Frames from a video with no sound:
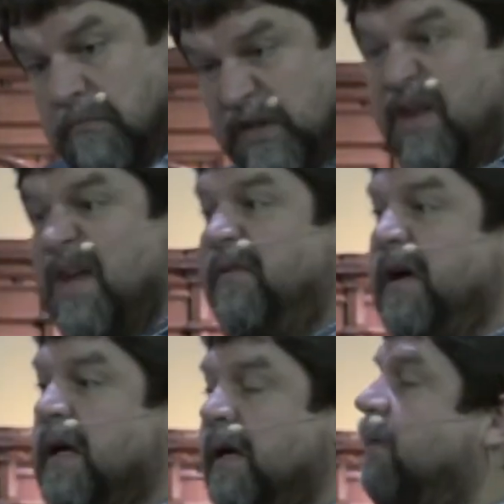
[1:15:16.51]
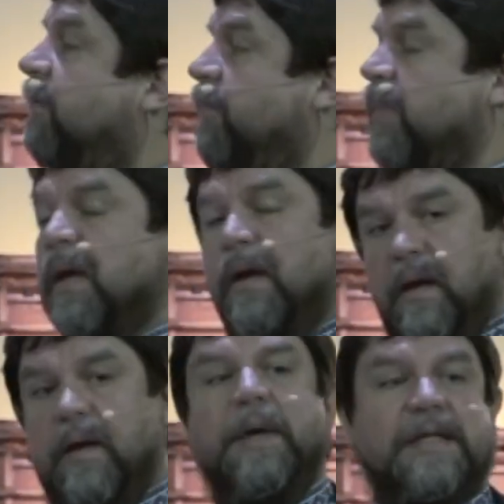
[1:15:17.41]
South Africa,
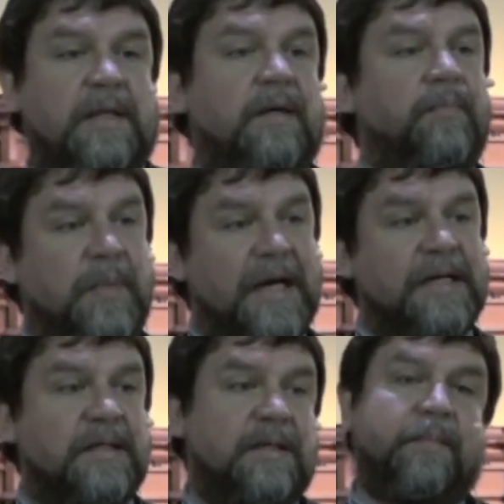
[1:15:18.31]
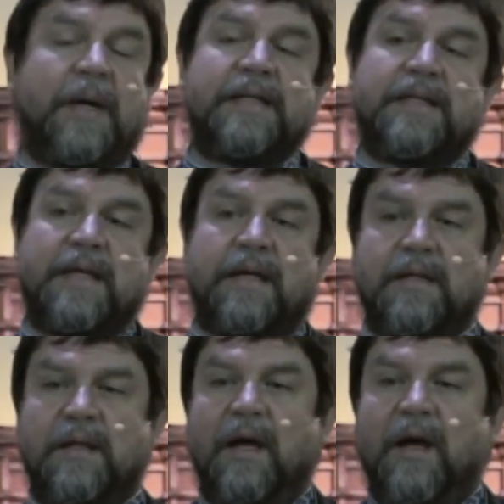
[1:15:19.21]
a better place, a place
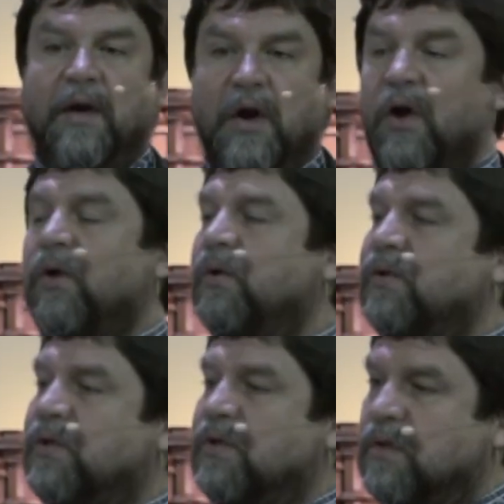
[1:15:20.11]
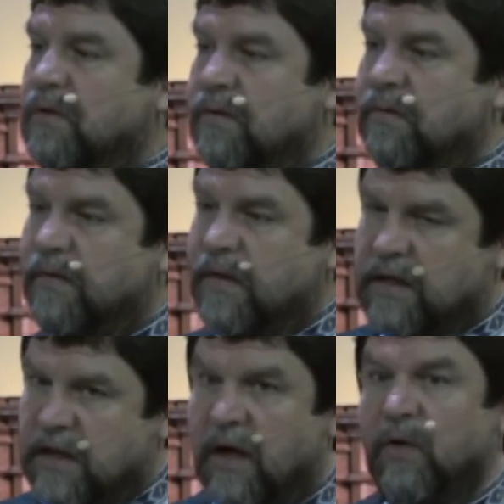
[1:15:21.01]
that knows
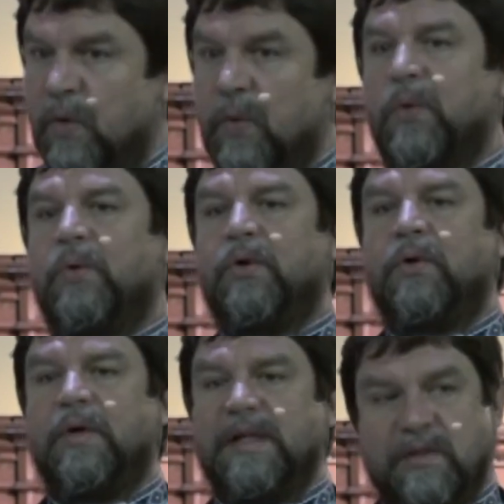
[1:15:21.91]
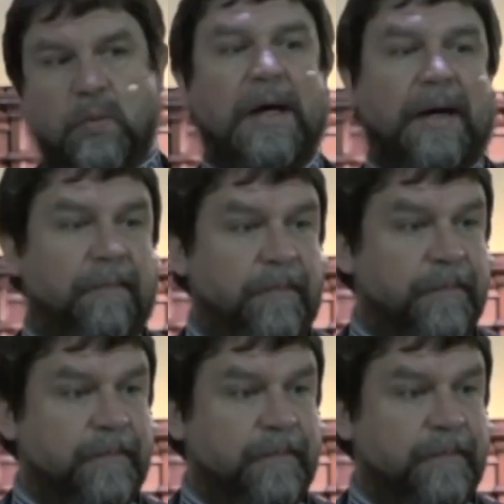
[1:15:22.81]
that our Lord is one.